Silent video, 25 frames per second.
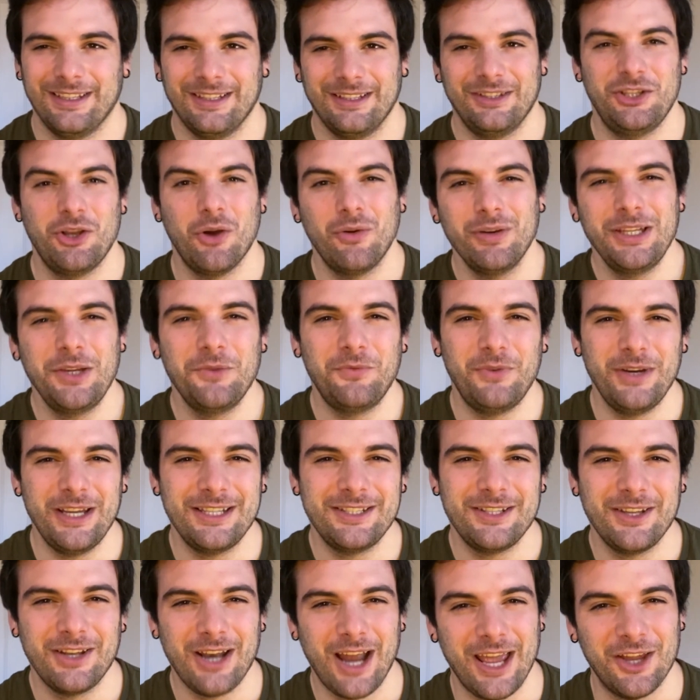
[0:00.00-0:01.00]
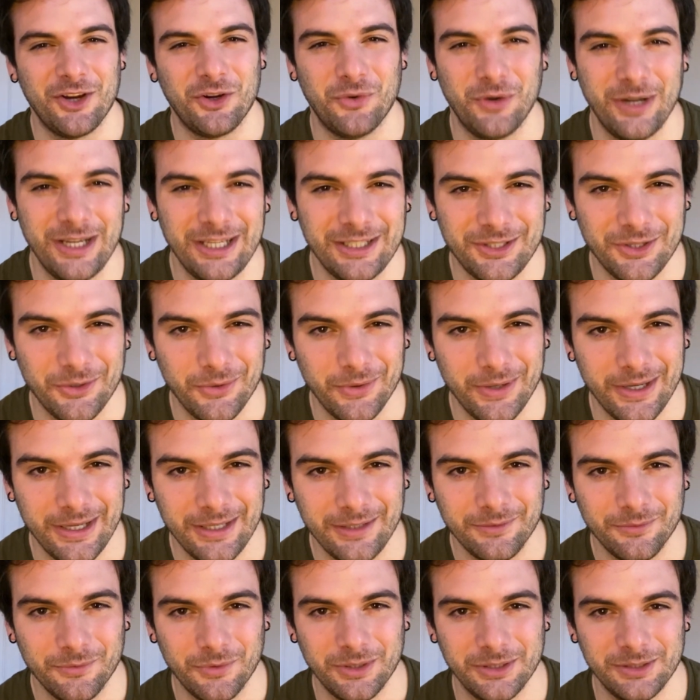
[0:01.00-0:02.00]
The only reason I agreed to
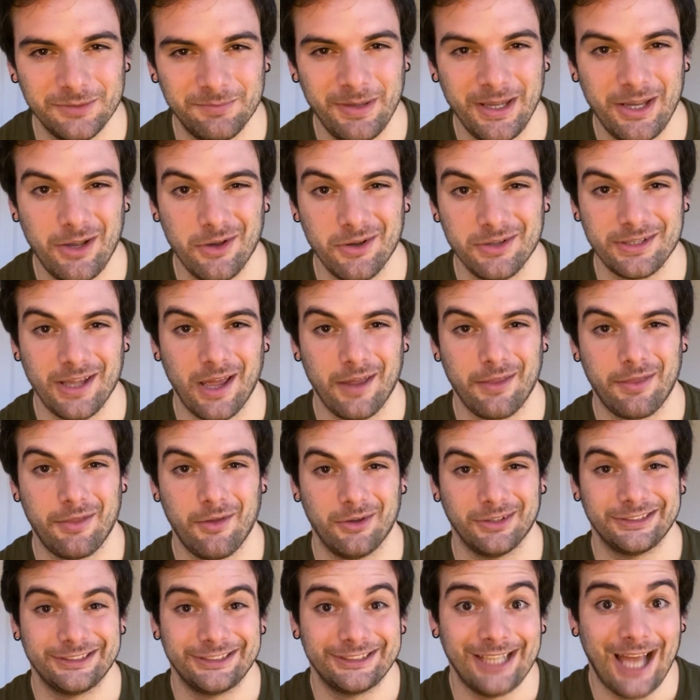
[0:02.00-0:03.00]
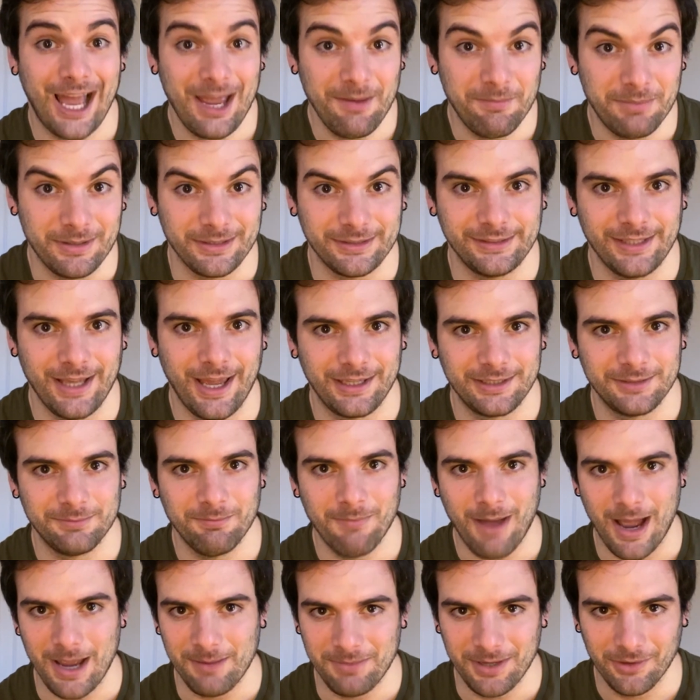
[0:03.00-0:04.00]
it was because I thought cyber sex
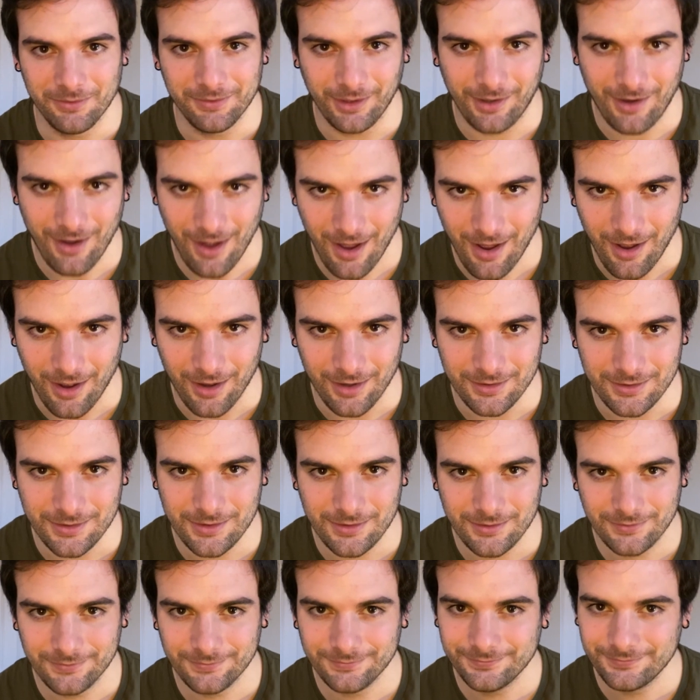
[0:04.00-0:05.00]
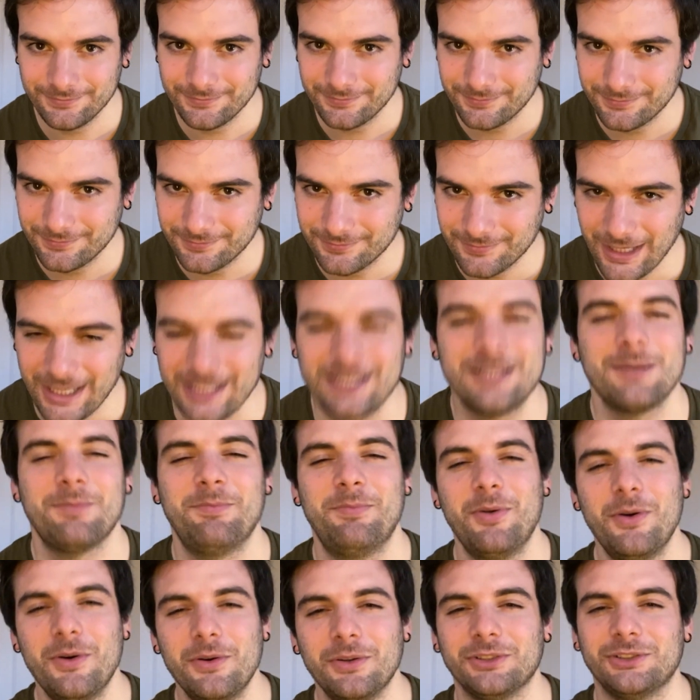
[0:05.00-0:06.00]
might be on the cards. It's a
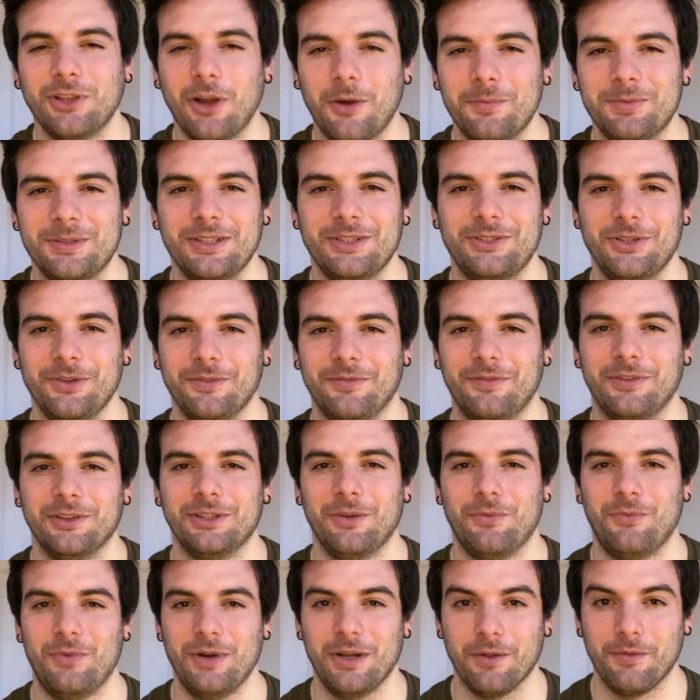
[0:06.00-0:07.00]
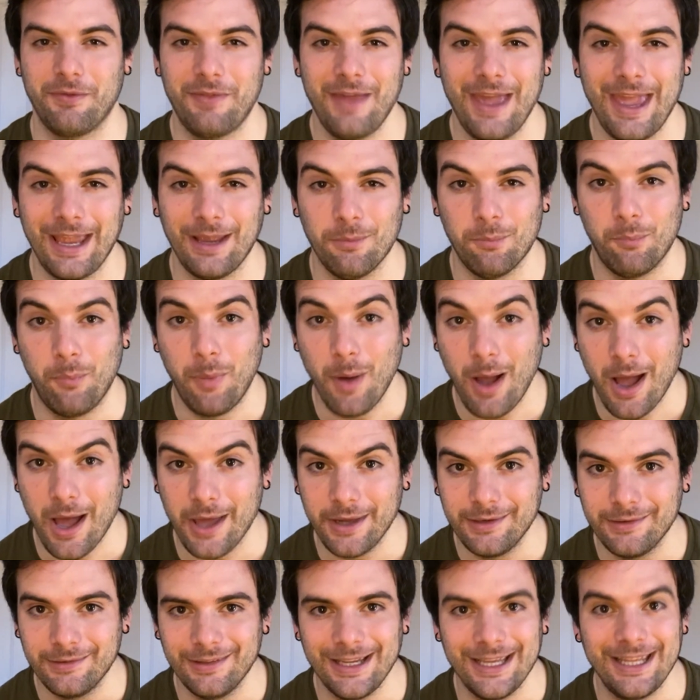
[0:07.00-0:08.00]
poor substitute for the real thing,
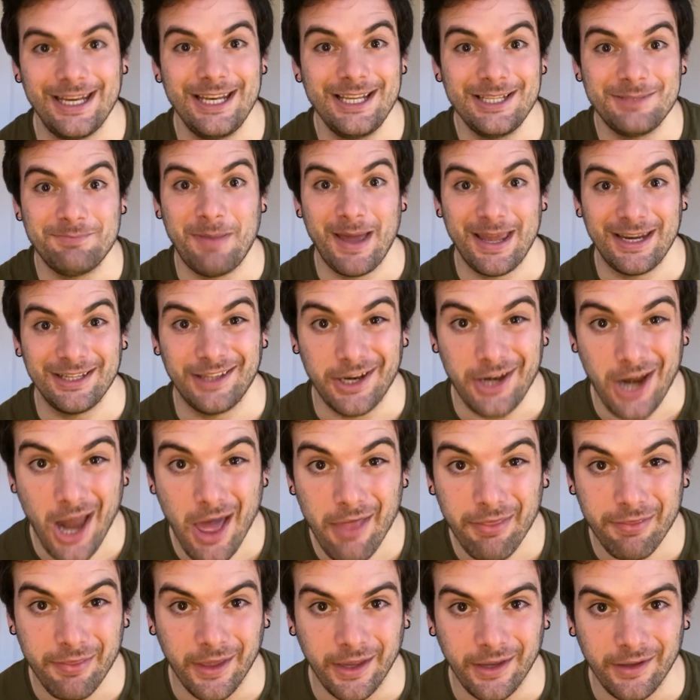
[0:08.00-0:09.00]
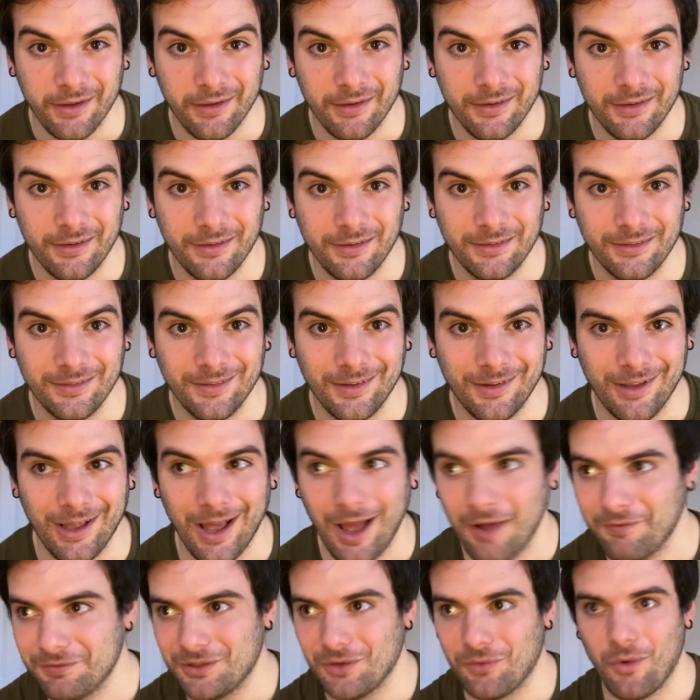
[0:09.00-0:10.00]
but it is better than nothing.
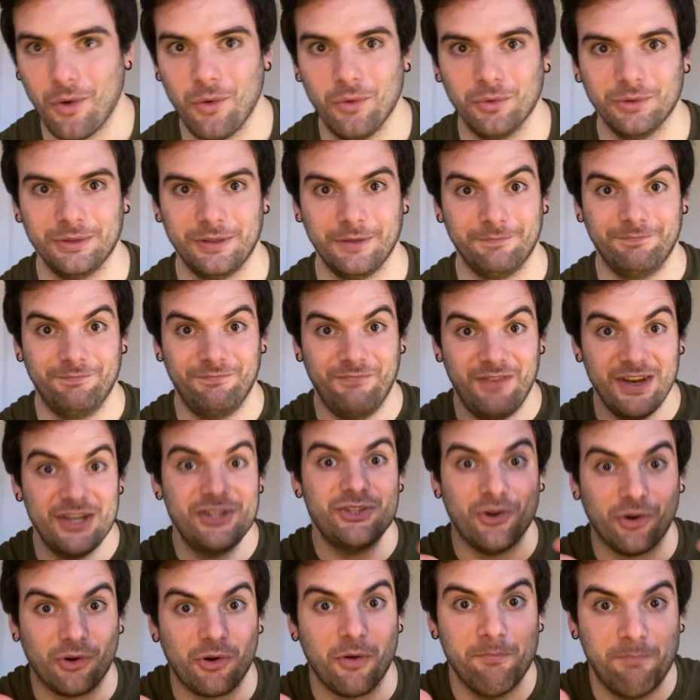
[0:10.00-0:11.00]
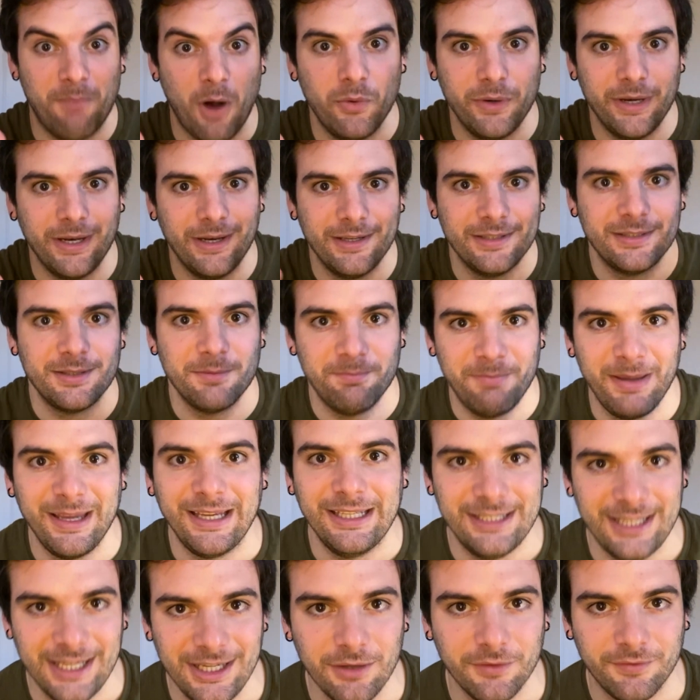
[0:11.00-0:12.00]
After all, the visual component is a
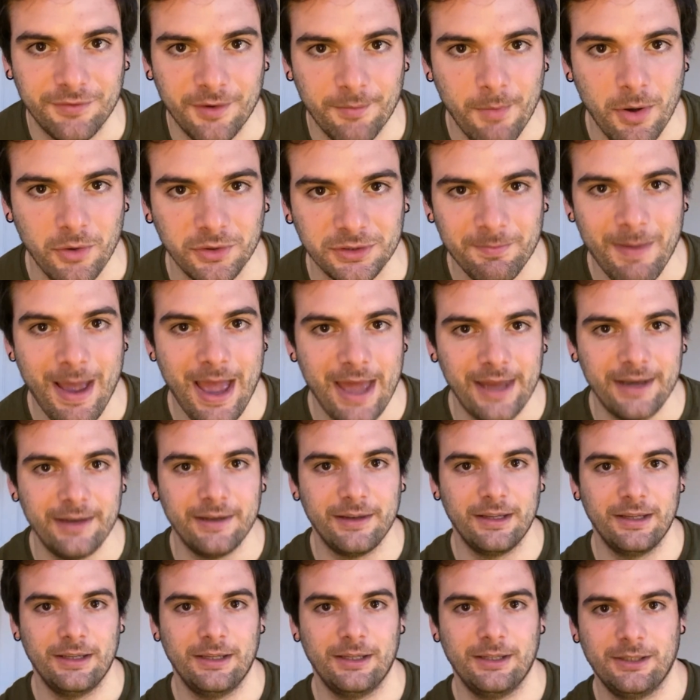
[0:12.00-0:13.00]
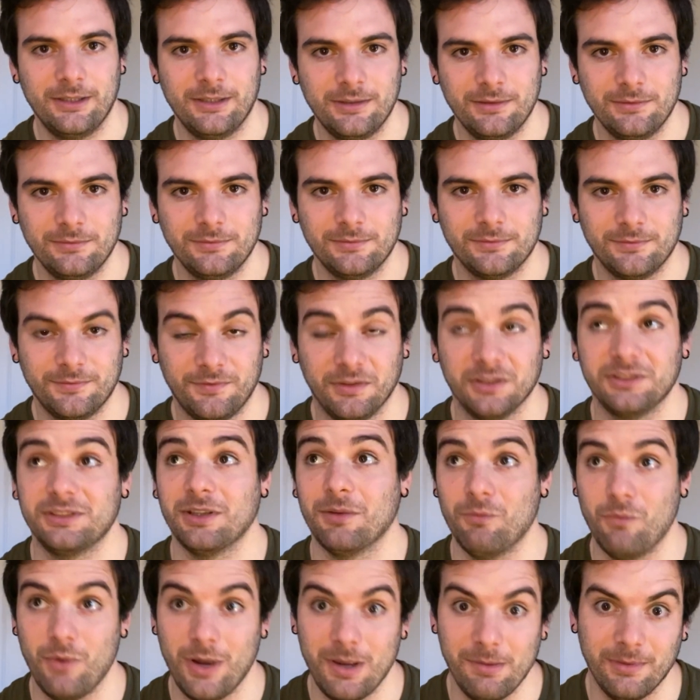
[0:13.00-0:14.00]
big deal for most men, for
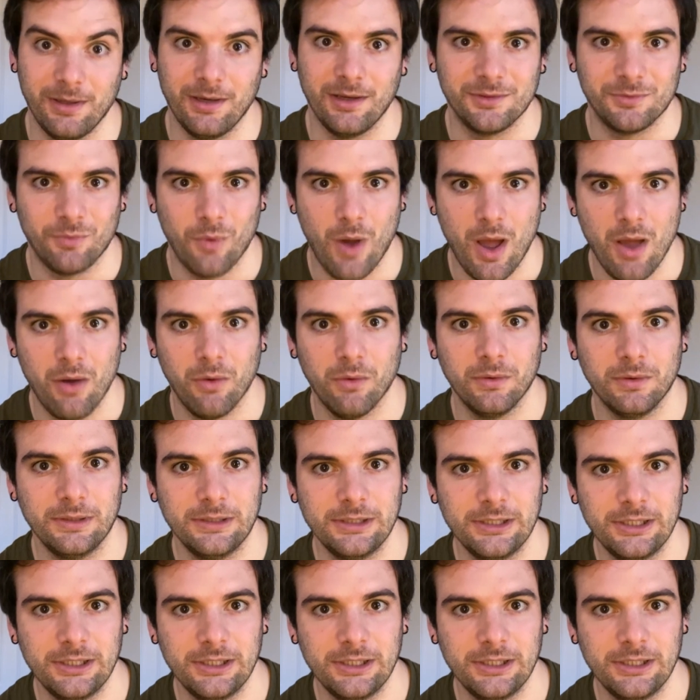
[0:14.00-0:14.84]
some women as well.